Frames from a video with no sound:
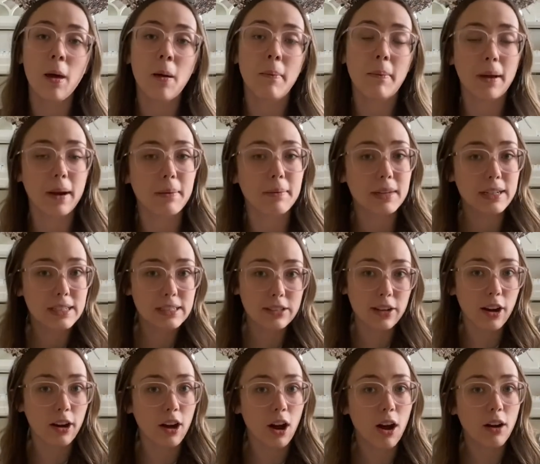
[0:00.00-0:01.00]
But I'm gonna
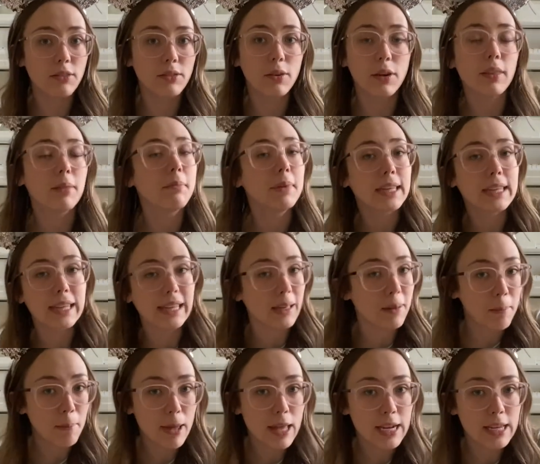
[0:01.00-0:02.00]
start off with Mickey
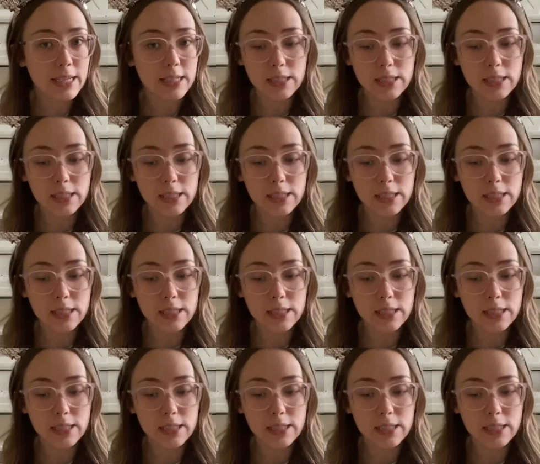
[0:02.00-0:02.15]
and Minnie